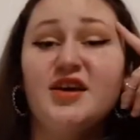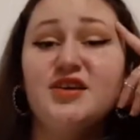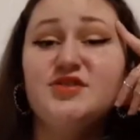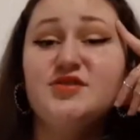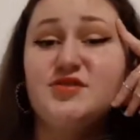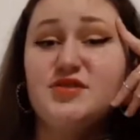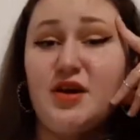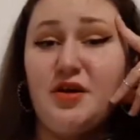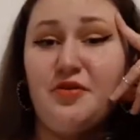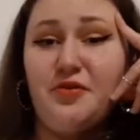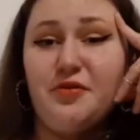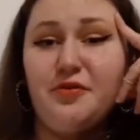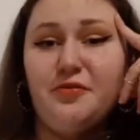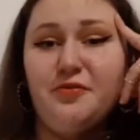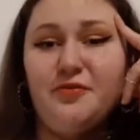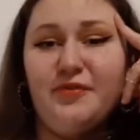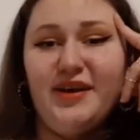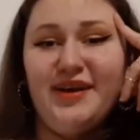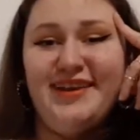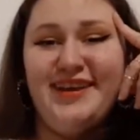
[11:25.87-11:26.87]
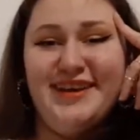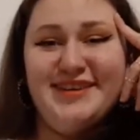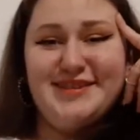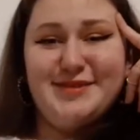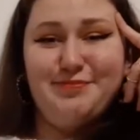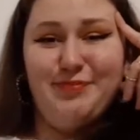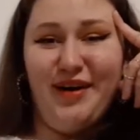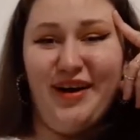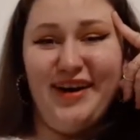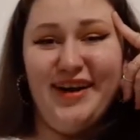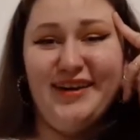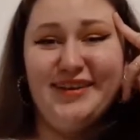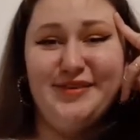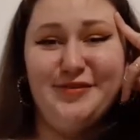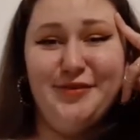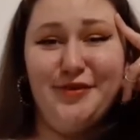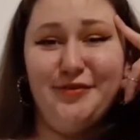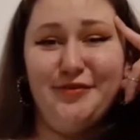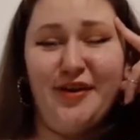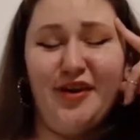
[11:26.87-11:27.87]
So, in this part,
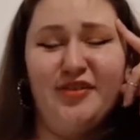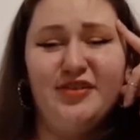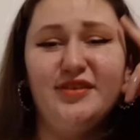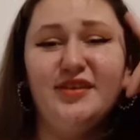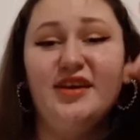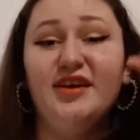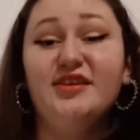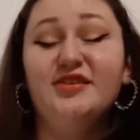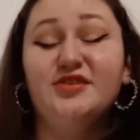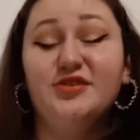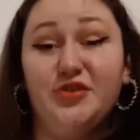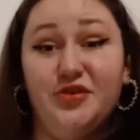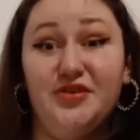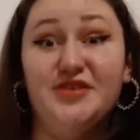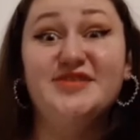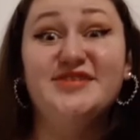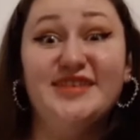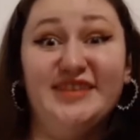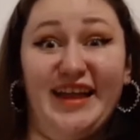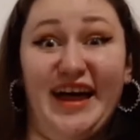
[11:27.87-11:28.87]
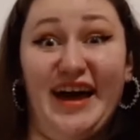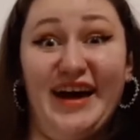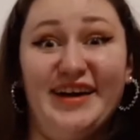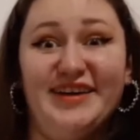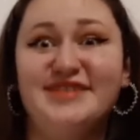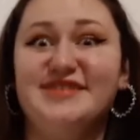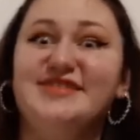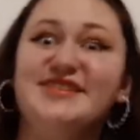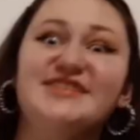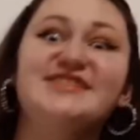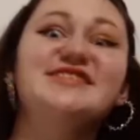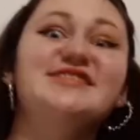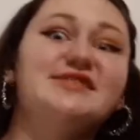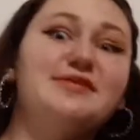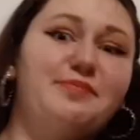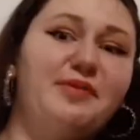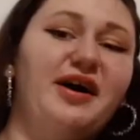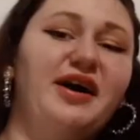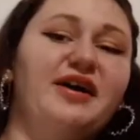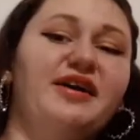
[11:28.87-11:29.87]
we found Kurose lies. This is the
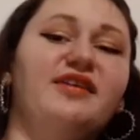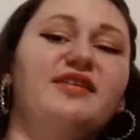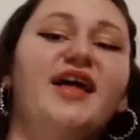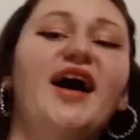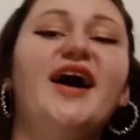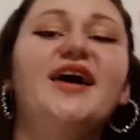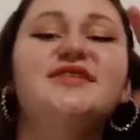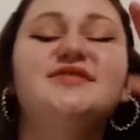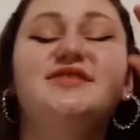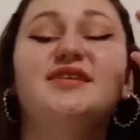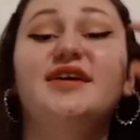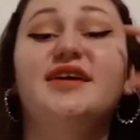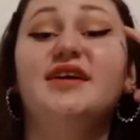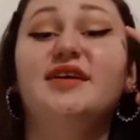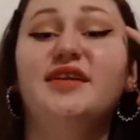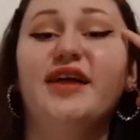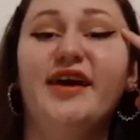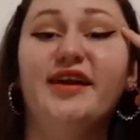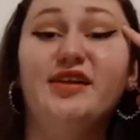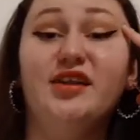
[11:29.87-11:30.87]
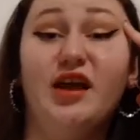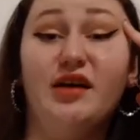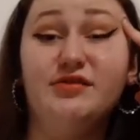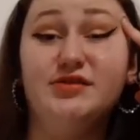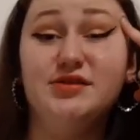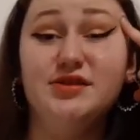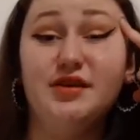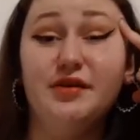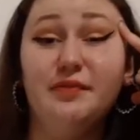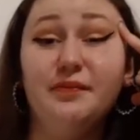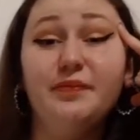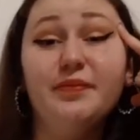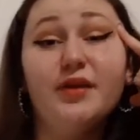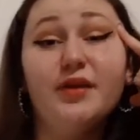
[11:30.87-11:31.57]
part he lies, that he, like, loves him.